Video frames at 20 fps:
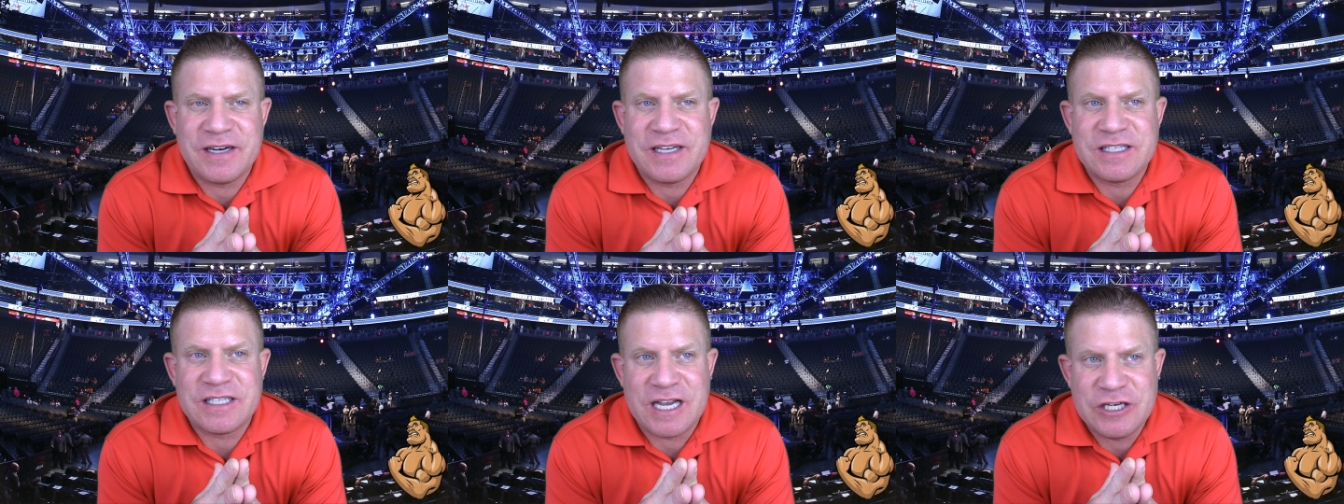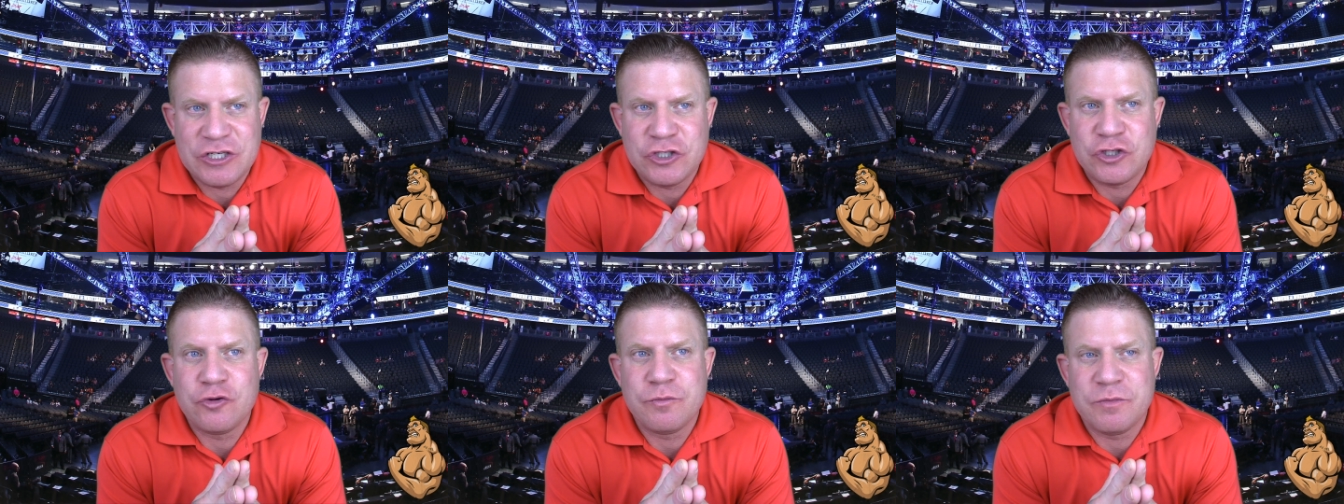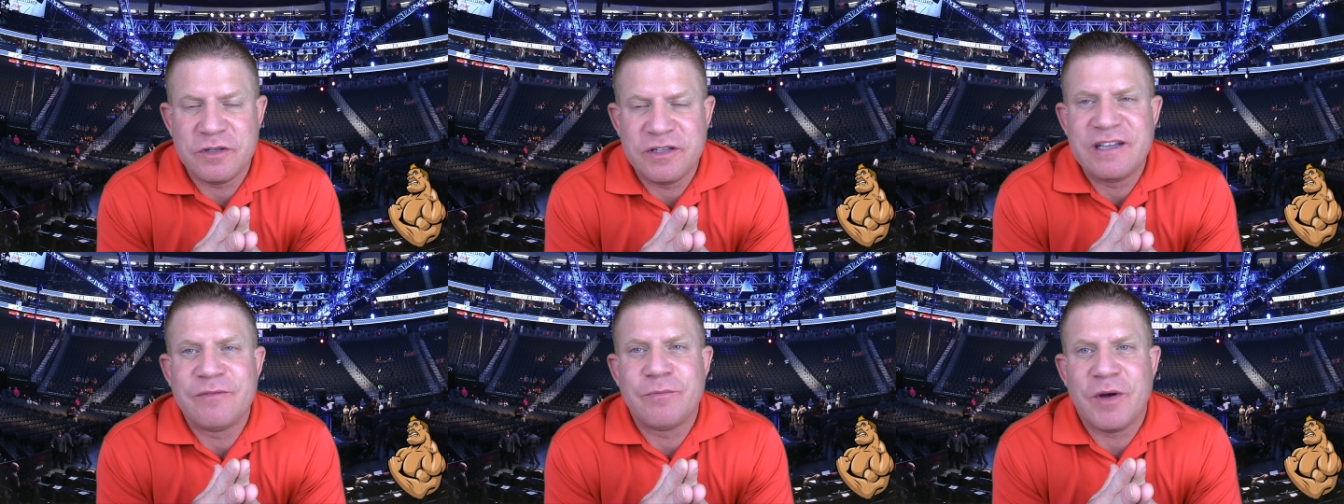Because I do
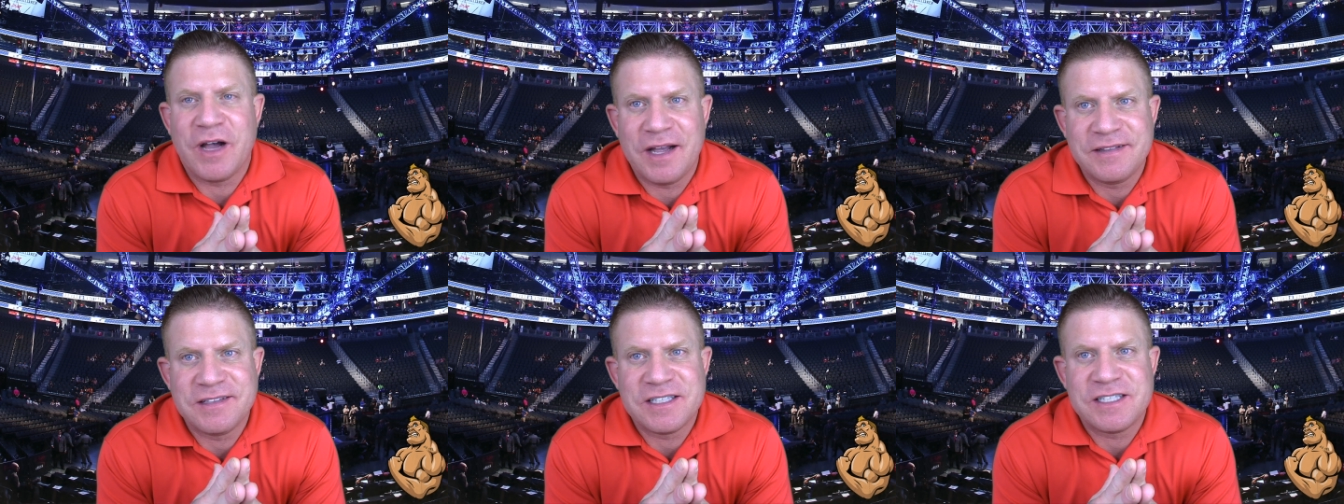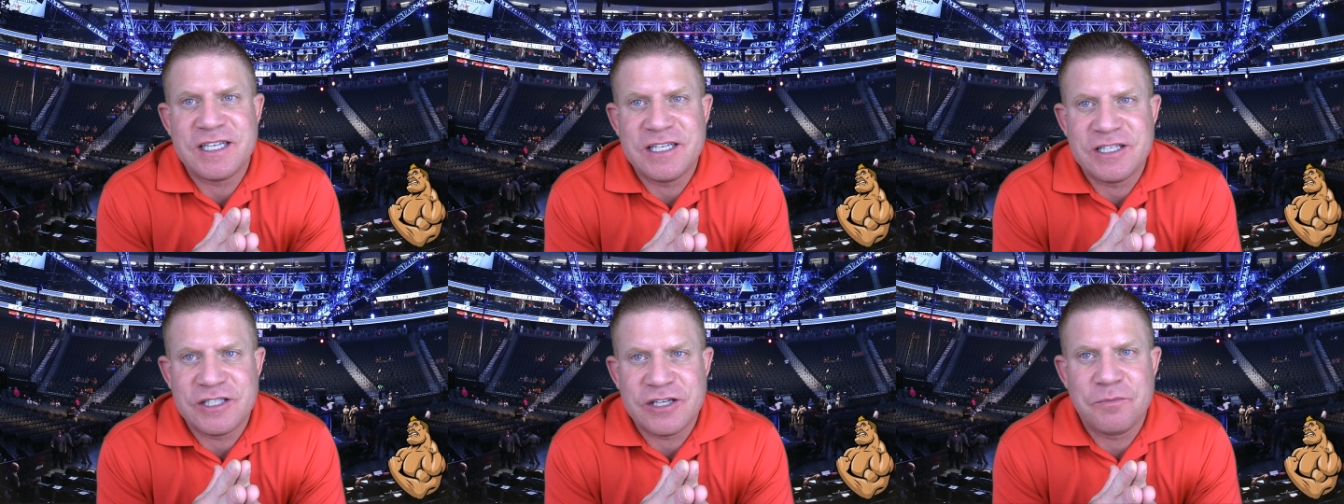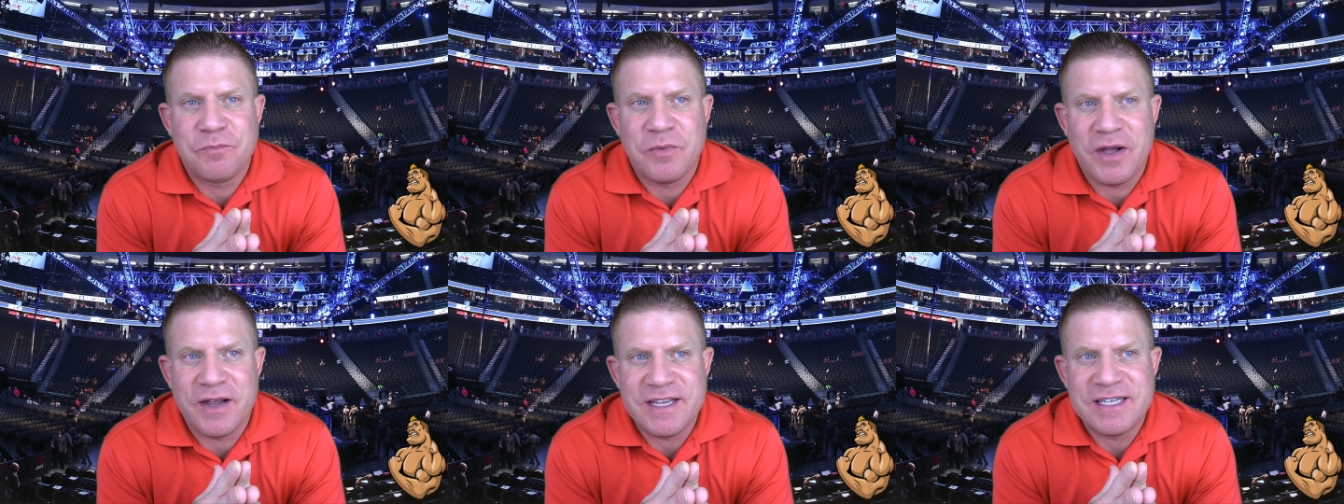believe behind the scenes
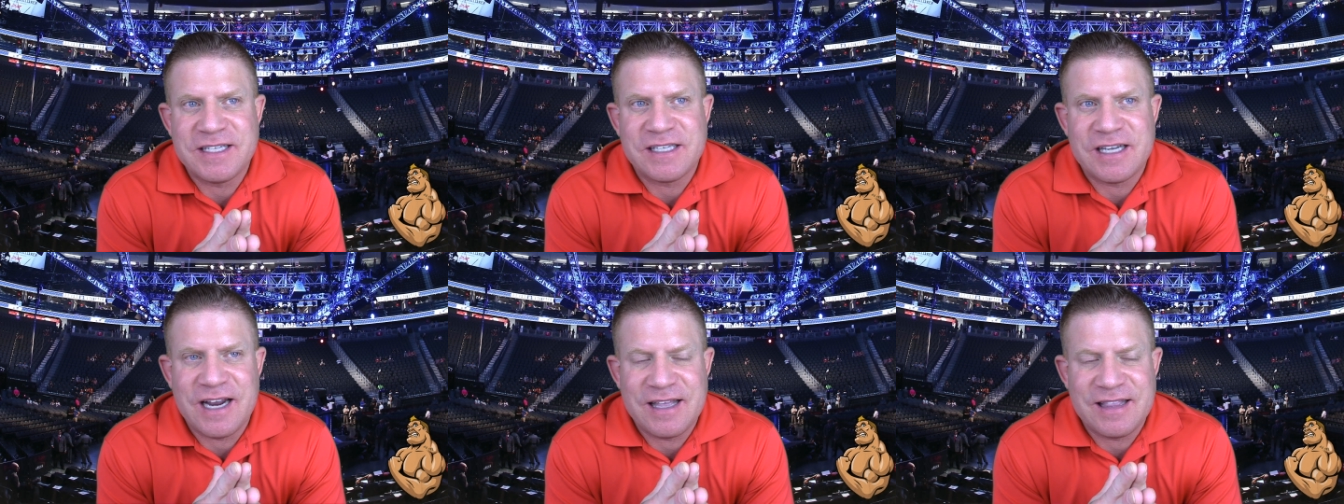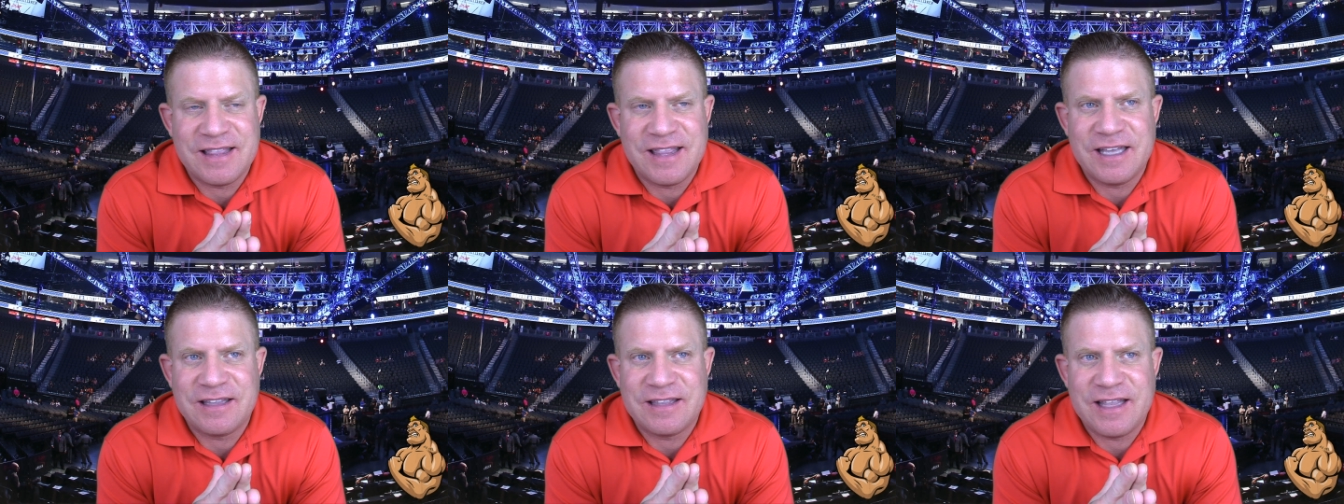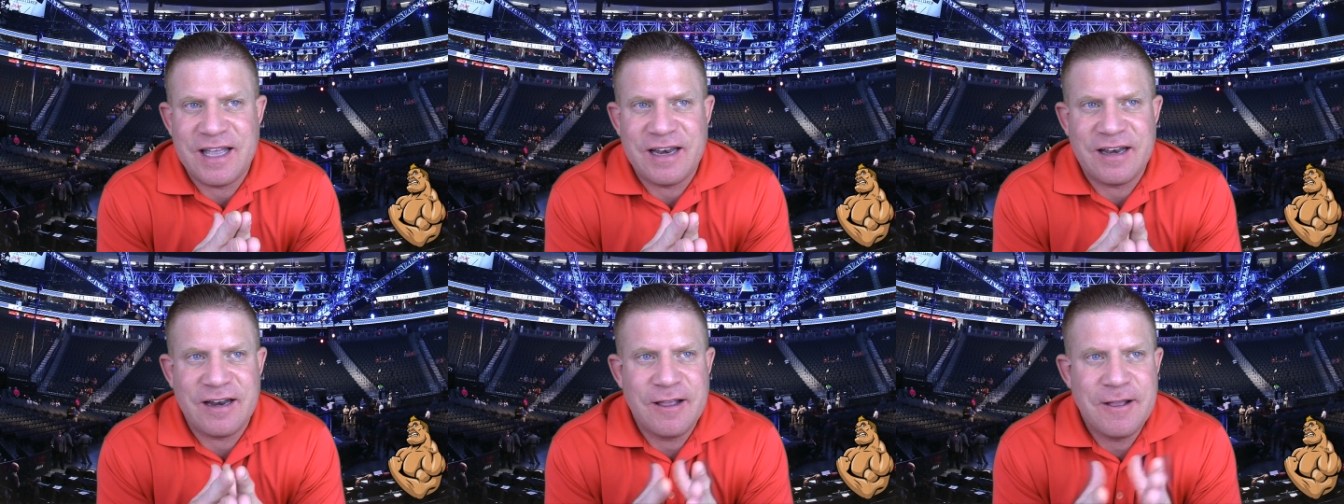they're buddies, and I think
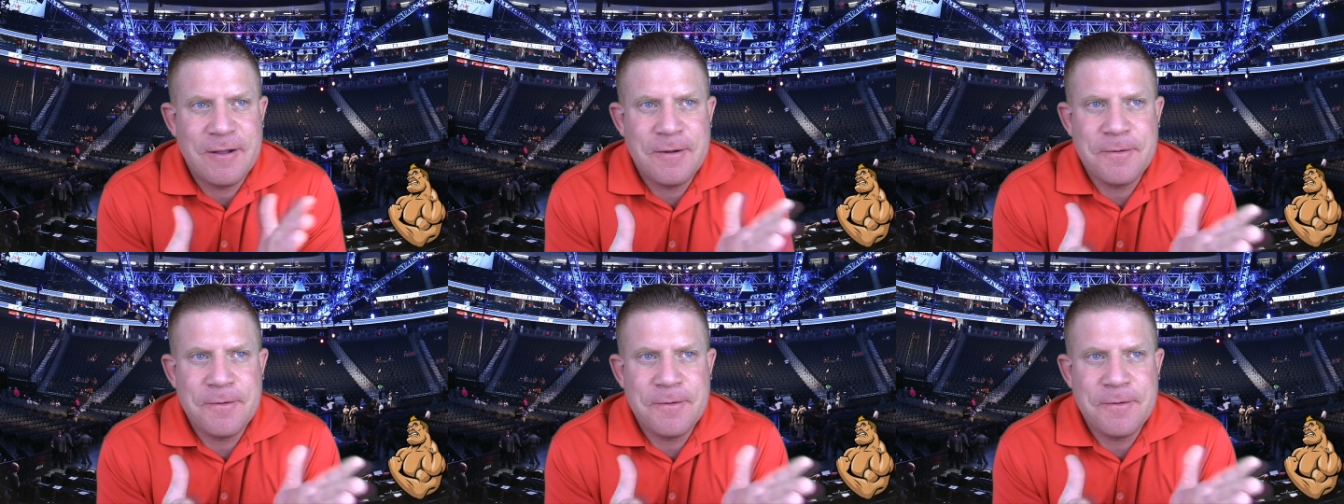that